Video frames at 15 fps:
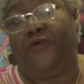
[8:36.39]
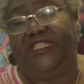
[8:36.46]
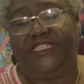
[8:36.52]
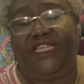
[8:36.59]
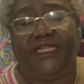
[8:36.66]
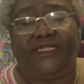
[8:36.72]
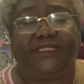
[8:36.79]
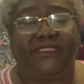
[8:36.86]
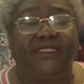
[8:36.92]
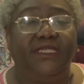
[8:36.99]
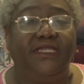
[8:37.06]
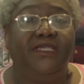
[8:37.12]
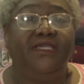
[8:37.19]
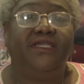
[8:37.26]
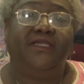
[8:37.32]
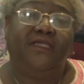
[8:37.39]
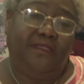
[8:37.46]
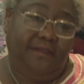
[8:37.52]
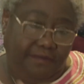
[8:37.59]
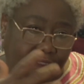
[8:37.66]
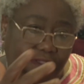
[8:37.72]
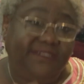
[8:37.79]
projects
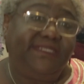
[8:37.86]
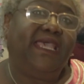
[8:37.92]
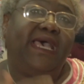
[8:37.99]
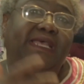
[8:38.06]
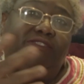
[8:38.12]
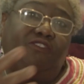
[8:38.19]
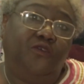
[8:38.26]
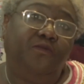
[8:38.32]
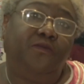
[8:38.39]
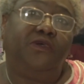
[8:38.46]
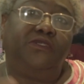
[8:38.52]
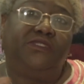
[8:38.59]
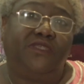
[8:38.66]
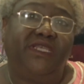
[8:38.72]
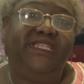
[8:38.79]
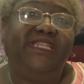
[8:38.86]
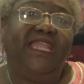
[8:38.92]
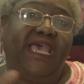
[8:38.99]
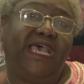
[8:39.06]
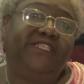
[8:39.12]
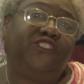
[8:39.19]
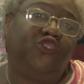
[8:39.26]
because they
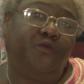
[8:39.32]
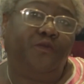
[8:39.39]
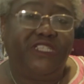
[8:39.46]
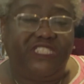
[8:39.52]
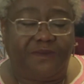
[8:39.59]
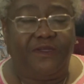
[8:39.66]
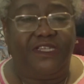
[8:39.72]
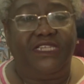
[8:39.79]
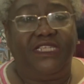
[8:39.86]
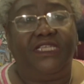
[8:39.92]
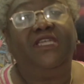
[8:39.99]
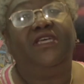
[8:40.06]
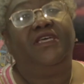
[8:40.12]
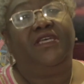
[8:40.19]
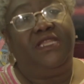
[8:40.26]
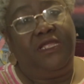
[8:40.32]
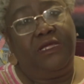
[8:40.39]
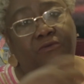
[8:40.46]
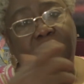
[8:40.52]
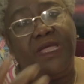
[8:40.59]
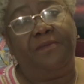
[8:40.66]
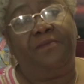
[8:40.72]
suddenly had so much money.
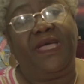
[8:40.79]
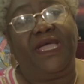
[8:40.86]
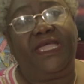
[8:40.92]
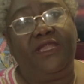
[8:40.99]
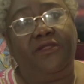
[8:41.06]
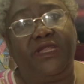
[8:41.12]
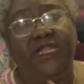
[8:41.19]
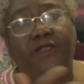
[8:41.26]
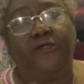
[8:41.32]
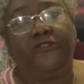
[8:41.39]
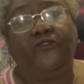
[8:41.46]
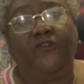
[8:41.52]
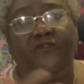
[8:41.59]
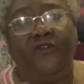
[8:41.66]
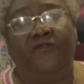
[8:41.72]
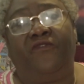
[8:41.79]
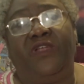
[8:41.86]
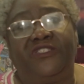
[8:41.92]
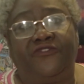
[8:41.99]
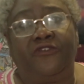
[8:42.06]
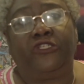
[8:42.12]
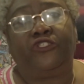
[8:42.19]
They were embarking on a lot of
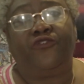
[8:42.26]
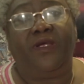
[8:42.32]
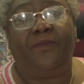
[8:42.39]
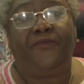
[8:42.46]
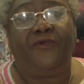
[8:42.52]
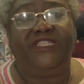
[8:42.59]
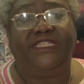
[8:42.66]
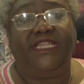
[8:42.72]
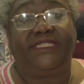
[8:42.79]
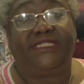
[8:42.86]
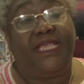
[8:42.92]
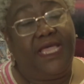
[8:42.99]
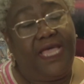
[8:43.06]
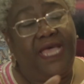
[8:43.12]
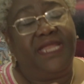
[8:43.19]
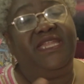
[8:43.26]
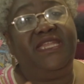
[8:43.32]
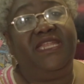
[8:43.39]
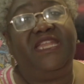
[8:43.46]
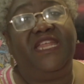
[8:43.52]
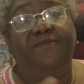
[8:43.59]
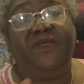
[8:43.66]
infrastructural projects and they
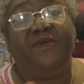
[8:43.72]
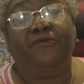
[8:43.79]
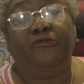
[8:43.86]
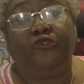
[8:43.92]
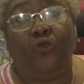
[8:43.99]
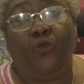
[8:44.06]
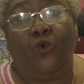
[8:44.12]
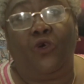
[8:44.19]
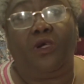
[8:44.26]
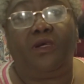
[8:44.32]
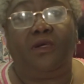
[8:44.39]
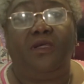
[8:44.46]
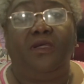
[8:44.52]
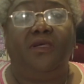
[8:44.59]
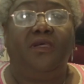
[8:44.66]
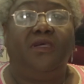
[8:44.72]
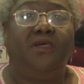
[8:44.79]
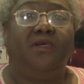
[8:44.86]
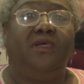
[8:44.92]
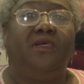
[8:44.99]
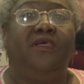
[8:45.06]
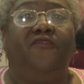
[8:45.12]
needed people to
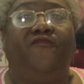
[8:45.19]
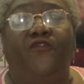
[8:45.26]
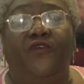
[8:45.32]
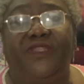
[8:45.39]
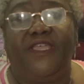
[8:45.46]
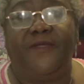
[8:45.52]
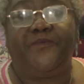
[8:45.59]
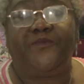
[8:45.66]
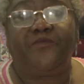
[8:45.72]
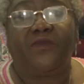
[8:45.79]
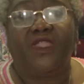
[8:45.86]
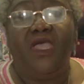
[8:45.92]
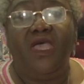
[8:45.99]
work for them.